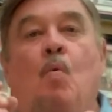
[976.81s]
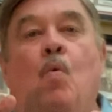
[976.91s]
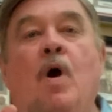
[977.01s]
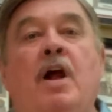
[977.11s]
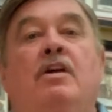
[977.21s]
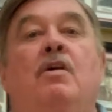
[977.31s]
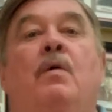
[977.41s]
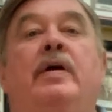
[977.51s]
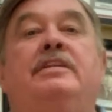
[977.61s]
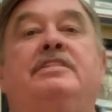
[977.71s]
We're
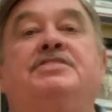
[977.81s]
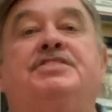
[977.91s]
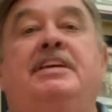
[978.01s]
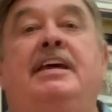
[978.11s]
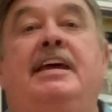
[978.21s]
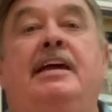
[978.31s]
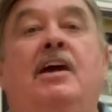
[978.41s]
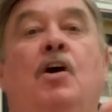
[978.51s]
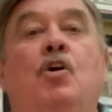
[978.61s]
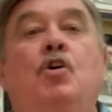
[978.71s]
going to
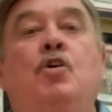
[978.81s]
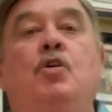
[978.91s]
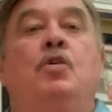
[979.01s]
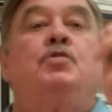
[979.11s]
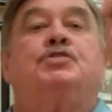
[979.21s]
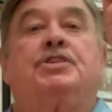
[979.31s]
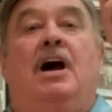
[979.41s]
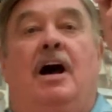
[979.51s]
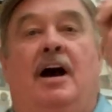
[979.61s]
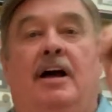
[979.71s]
see whose
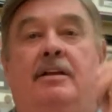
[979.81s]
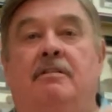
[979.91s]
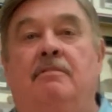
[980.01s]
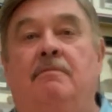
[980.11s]
God